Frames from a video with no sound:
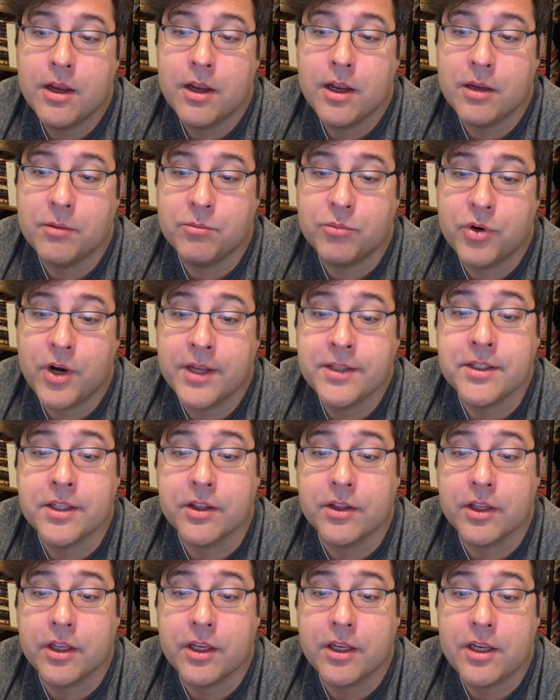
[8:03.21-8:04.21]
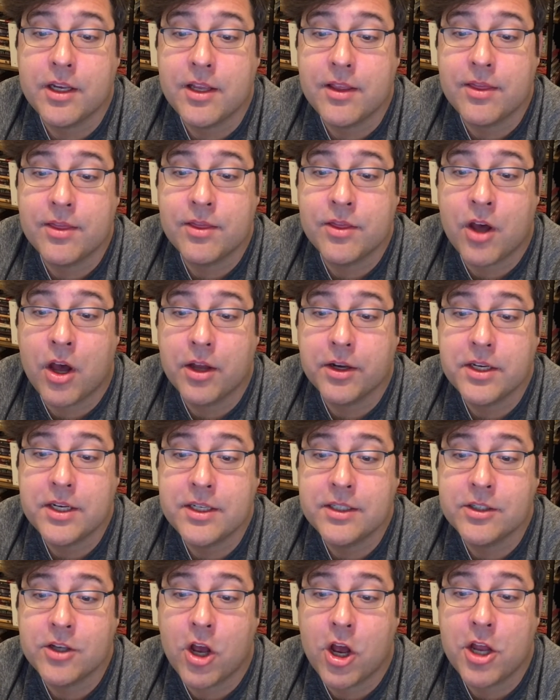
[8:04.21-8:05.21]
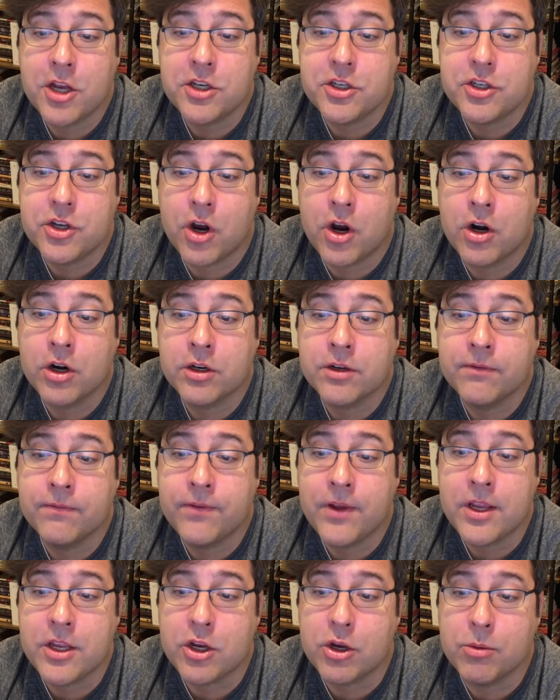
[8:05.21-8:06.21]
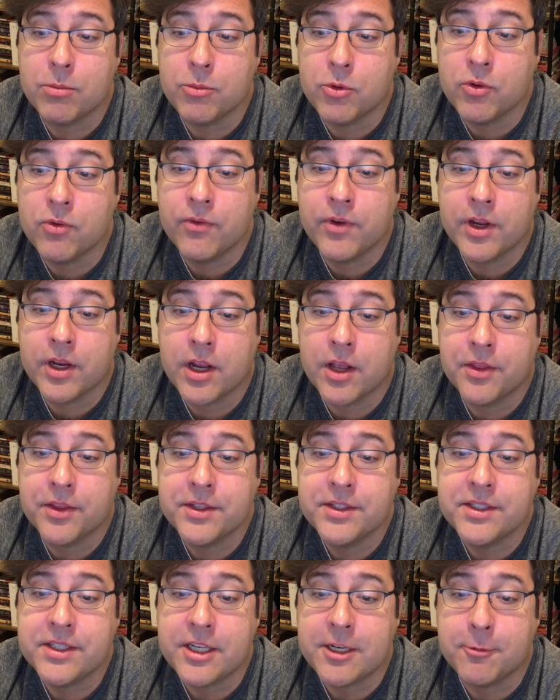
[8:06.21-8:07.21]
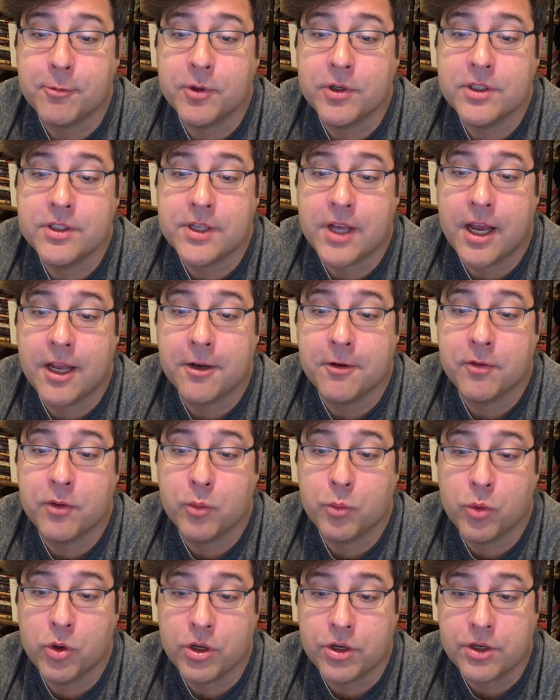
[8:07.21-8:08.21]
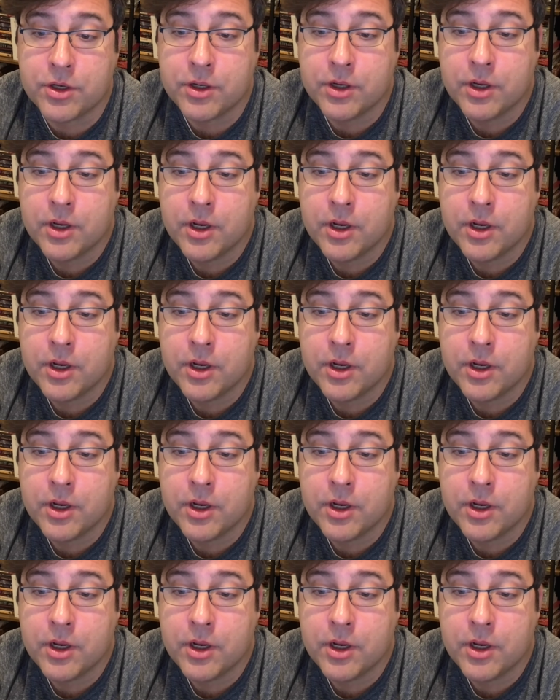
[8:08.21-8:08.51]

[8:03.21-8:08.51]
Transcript: And presently he thought he saw a dark figure moving on the seaward side of the wood.